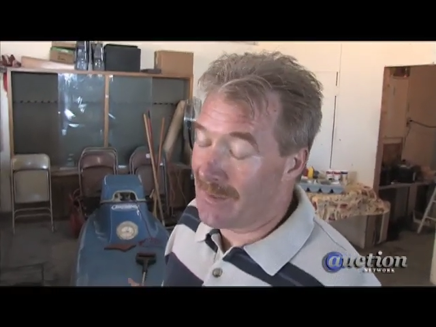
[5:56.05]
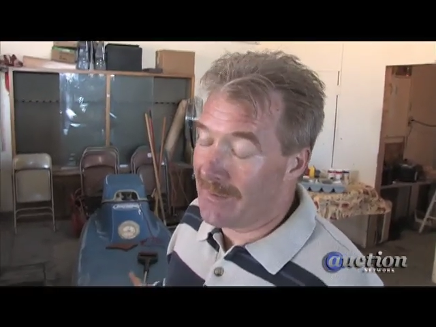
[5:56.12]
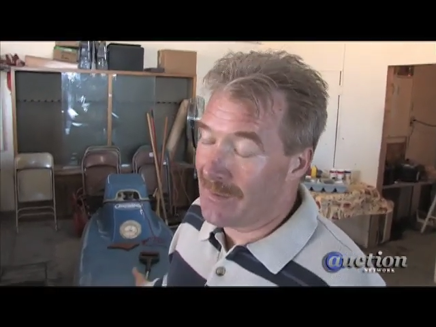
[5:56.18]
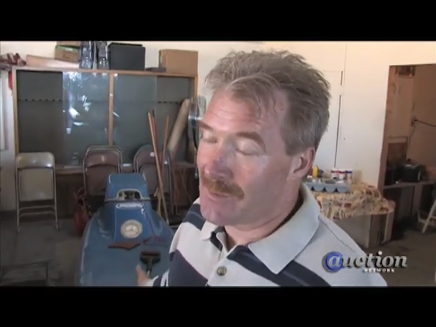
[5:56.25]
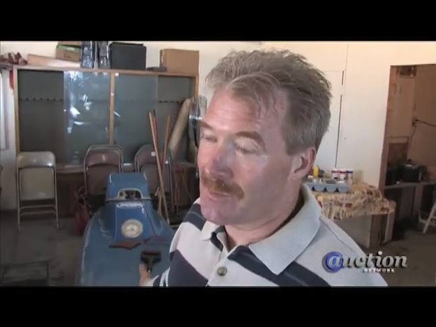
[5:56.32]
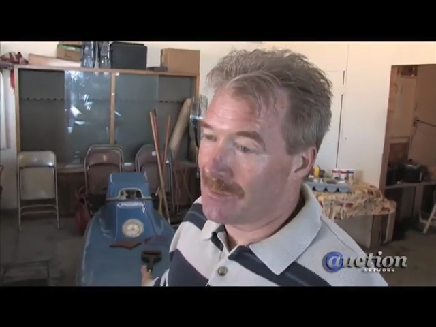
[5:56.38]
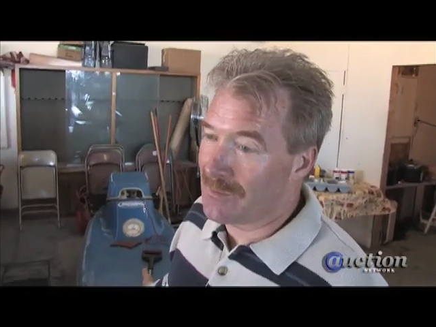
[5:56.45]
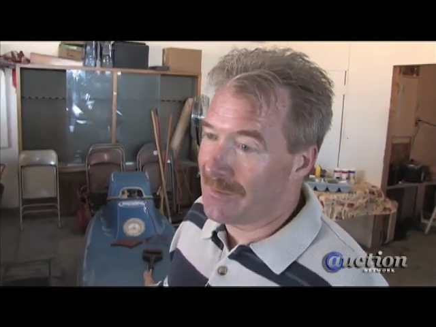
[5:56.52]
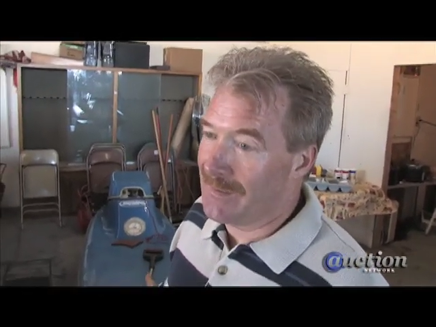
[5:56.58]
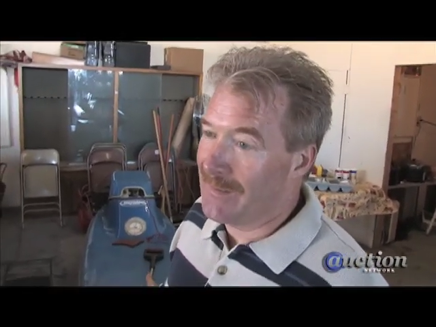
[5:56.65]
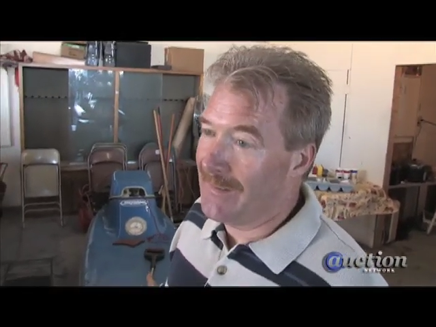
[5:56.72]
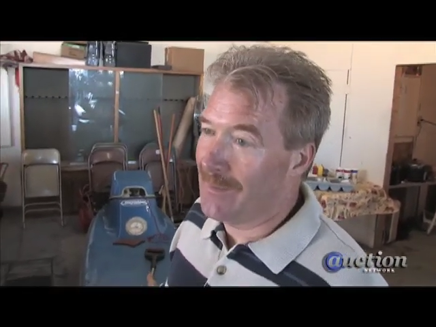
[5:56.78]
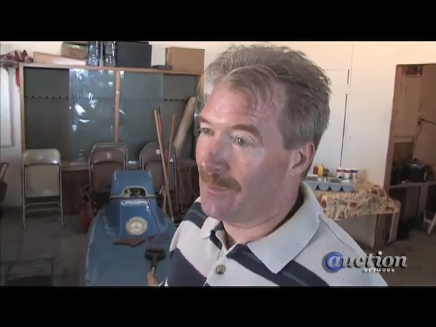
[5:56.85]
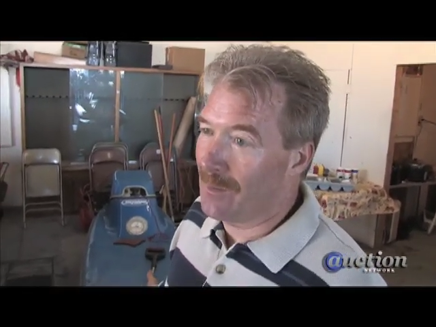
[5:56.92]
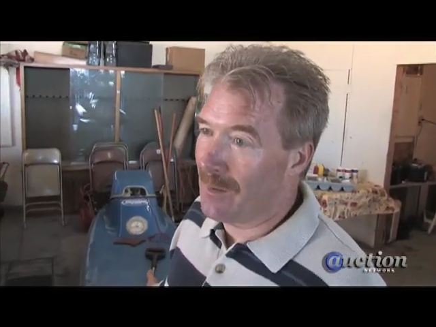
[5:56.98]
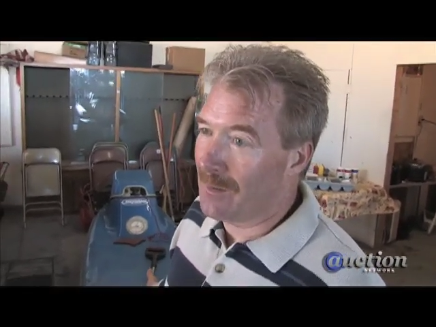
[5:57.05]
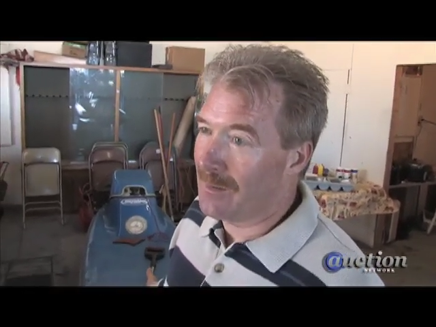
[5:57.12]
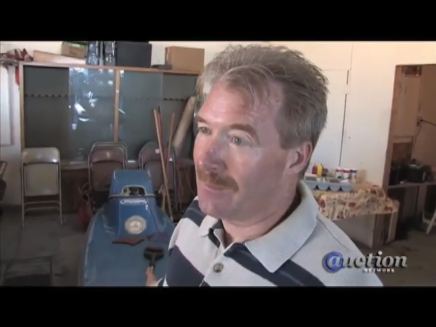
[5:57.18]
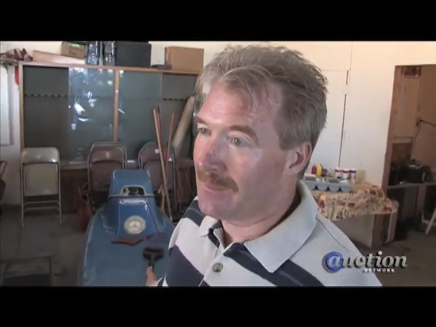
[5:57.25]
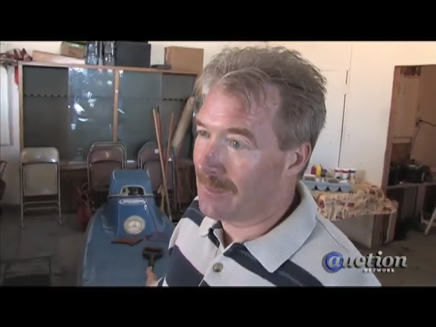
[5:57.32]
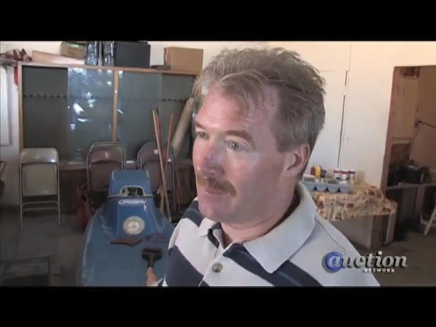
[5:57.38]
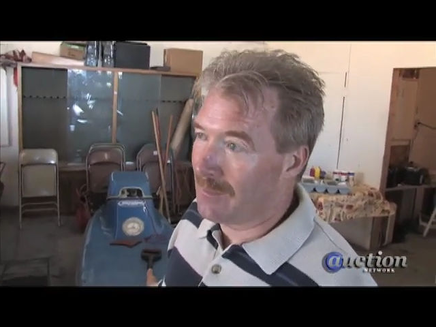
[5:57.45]
I guess you could kneel on
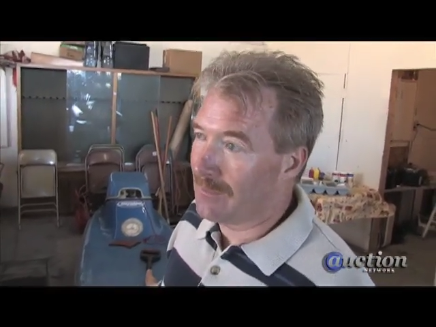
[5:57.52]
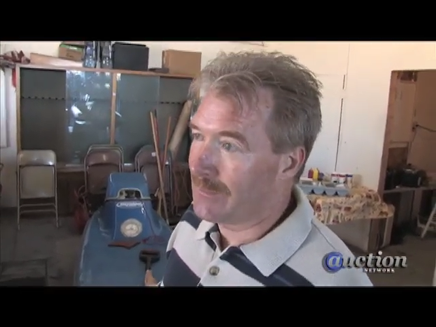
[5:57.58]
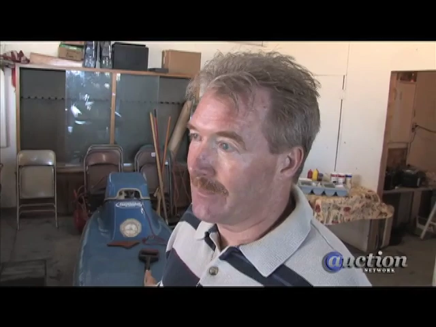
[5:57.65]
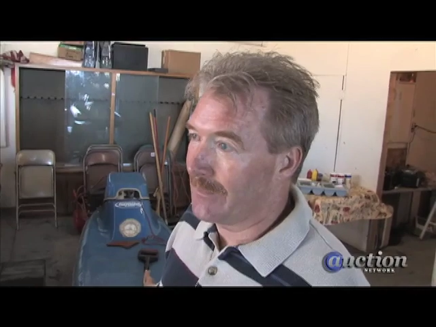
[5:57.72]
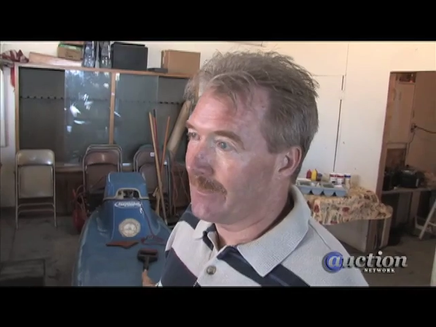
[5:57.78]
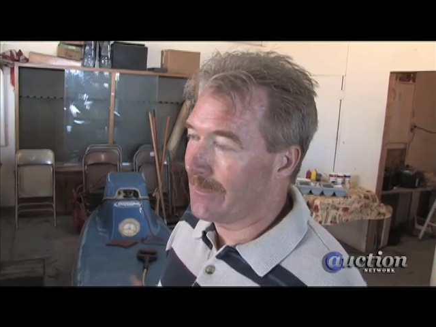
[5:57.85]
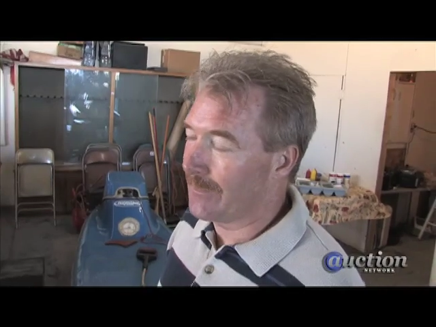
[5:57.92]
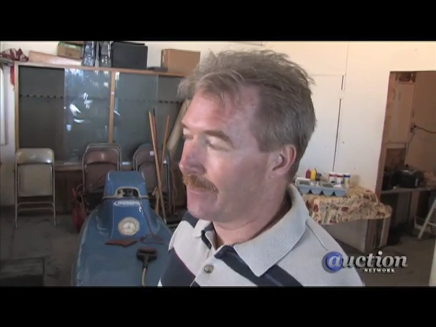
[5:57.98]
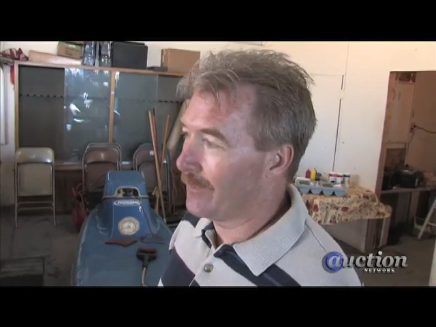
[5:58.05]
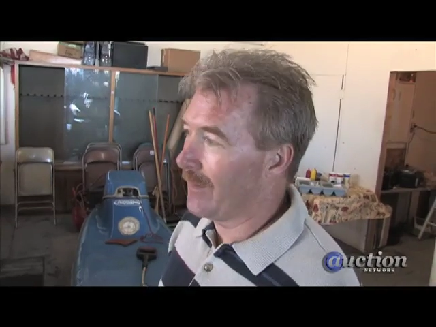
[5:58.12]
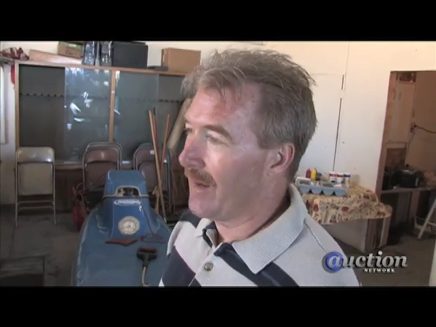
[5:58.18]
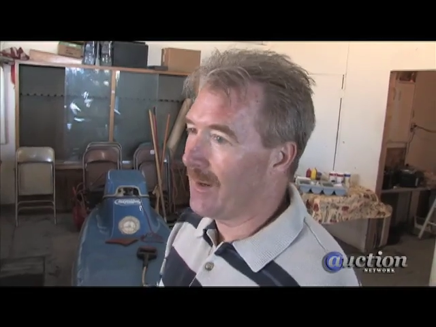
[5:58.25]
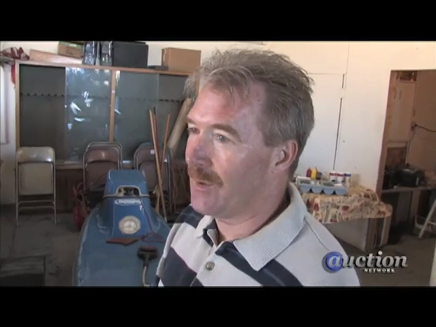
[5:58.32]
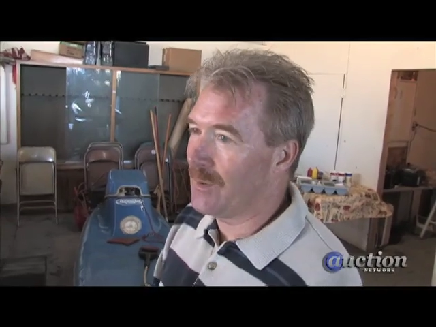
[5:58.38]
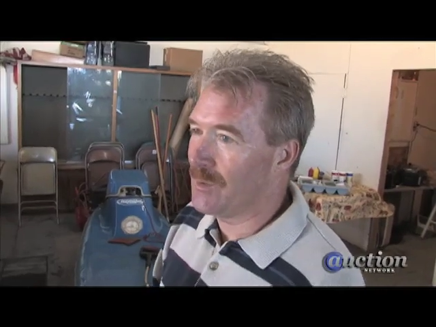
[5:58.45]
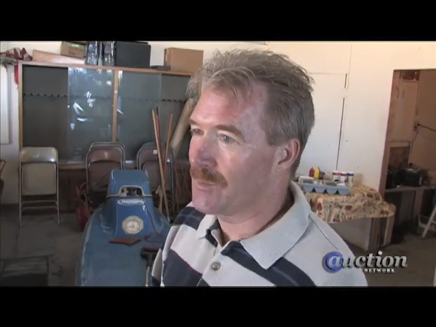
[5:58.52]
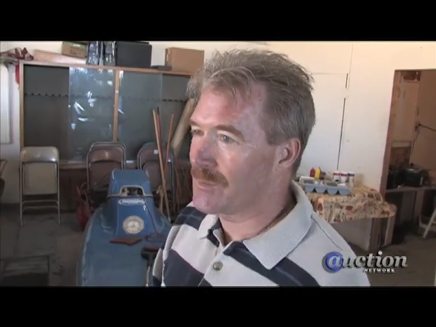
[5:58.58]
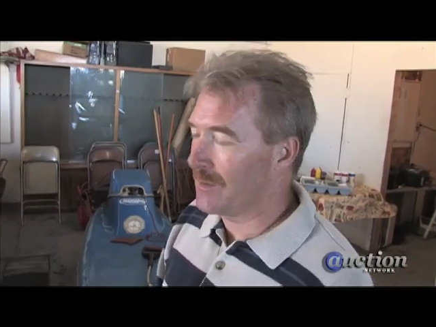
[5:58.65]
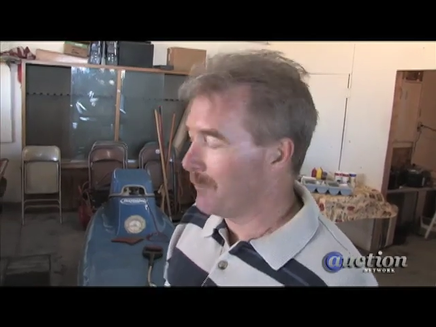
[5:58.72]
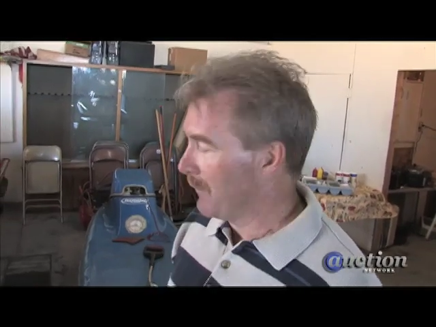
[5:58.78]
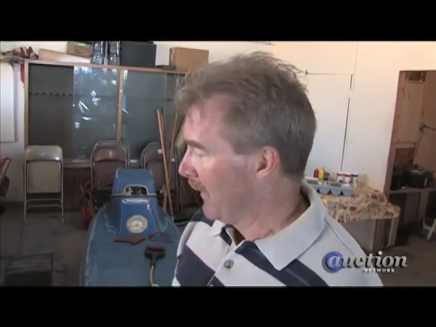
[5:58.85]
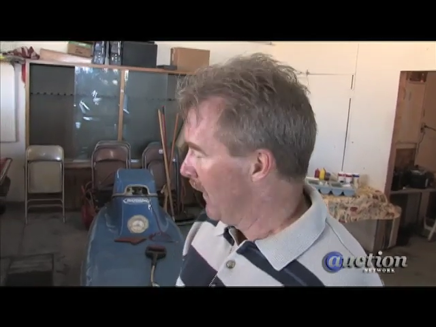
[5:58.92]
it to, to learn how to
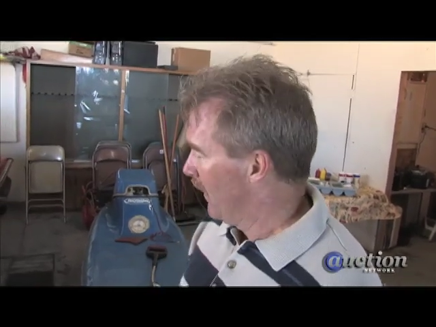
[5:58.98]
use it,